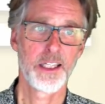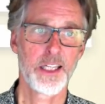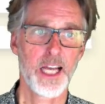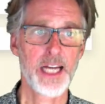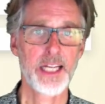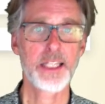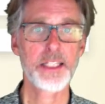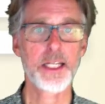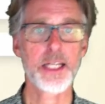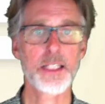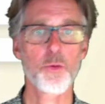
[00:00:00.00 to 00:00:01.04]
And in this
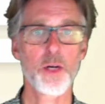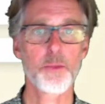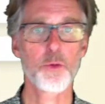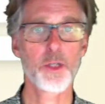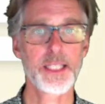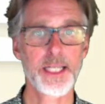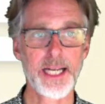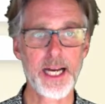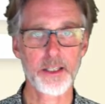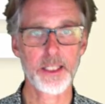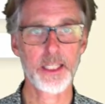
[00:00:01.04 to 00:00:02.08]
case, what I'm going to get
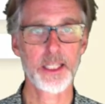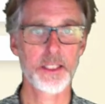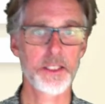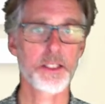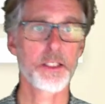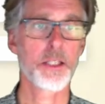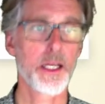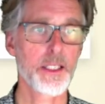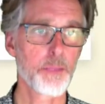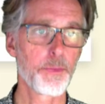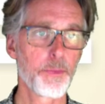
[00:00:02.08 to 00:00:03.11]
out is a
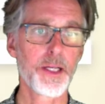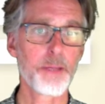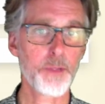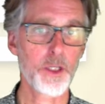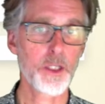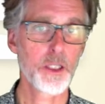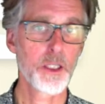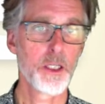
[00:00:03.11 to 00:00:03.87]
simple number,